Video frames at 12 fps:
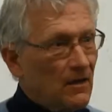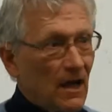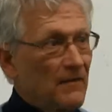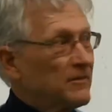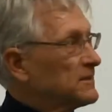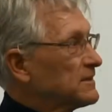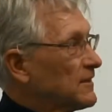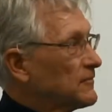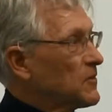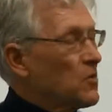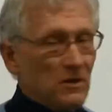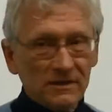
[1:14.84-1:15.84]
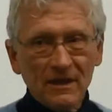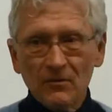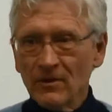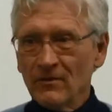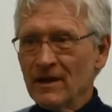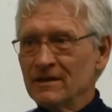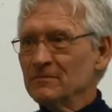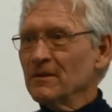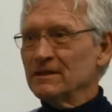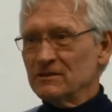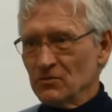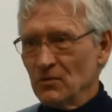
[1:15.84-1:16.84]
Of course I went right to
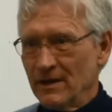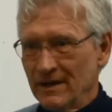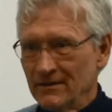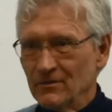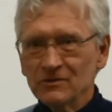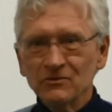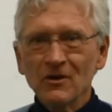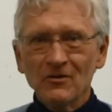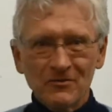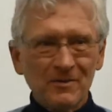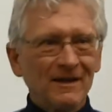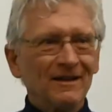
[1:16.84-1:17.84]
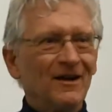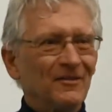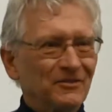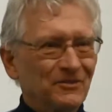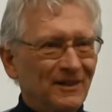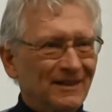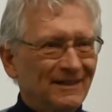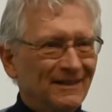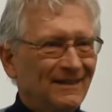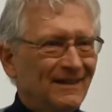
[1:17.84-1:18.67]
my swing. What's wrong with my golf swing?